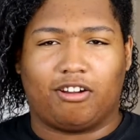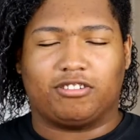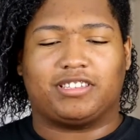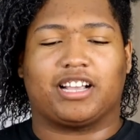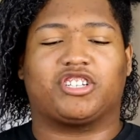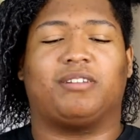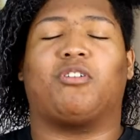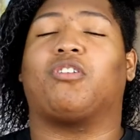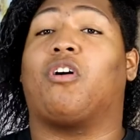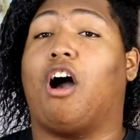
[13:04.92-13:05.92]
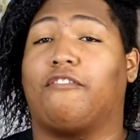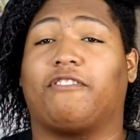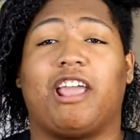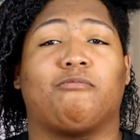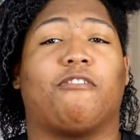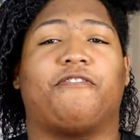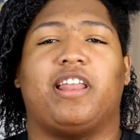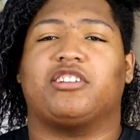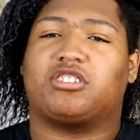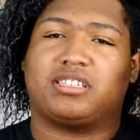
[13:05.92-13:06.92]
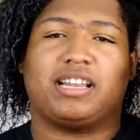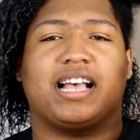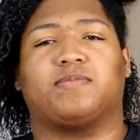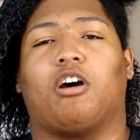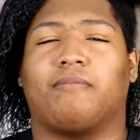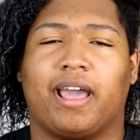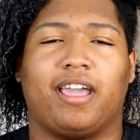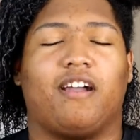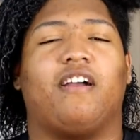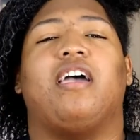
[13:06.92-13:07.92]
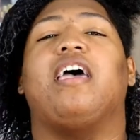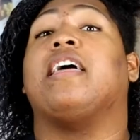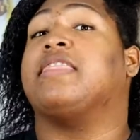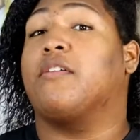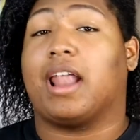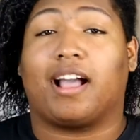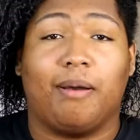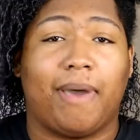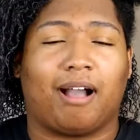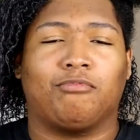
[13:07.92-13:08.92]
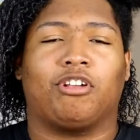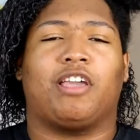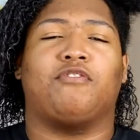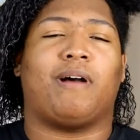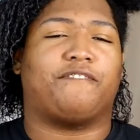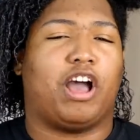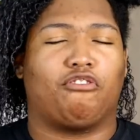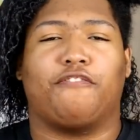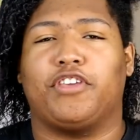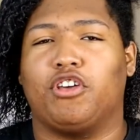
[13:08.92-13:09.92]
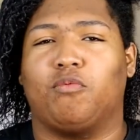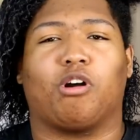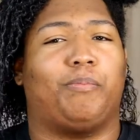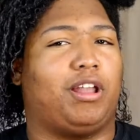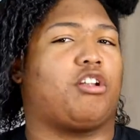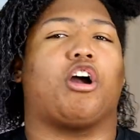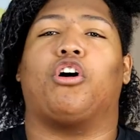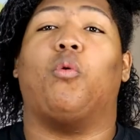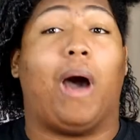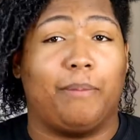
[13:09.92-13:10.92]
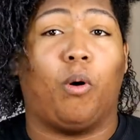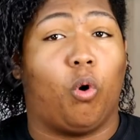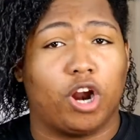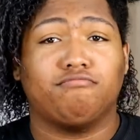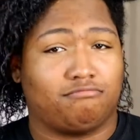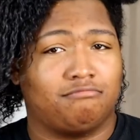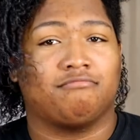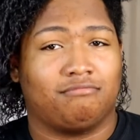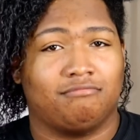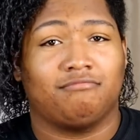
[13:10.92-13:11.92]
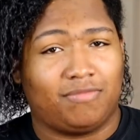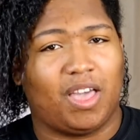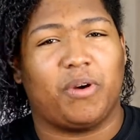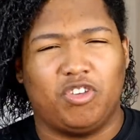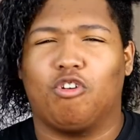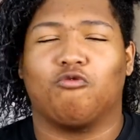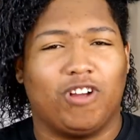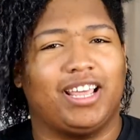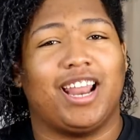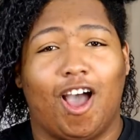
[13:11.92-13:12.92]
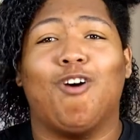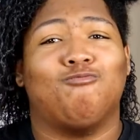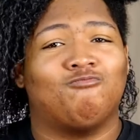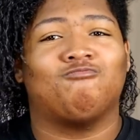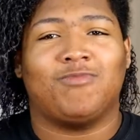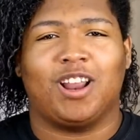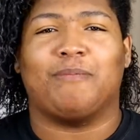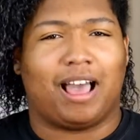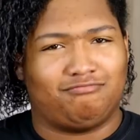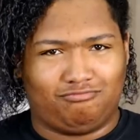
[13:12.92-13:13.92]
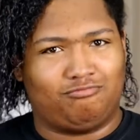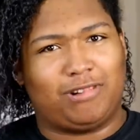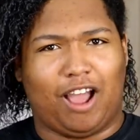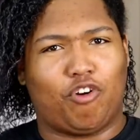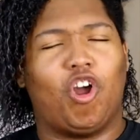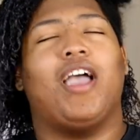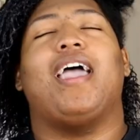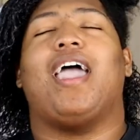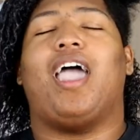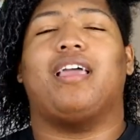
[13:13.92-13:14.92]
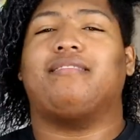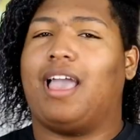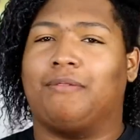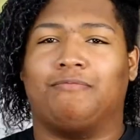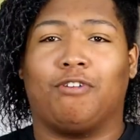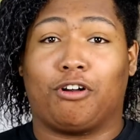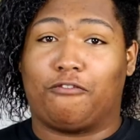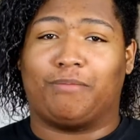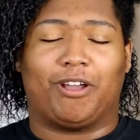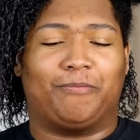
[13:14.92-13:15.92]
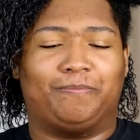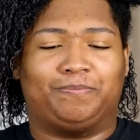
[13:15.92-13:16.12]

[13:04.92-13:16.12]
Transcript: third section, I'm going to go off camera, finish this last part of my hair. Then when I come back, I'm going to give you my final review. We're going to pull out our gold whiteboard. That way you can really know, you know, my whatever. And yeah, we'll go from there.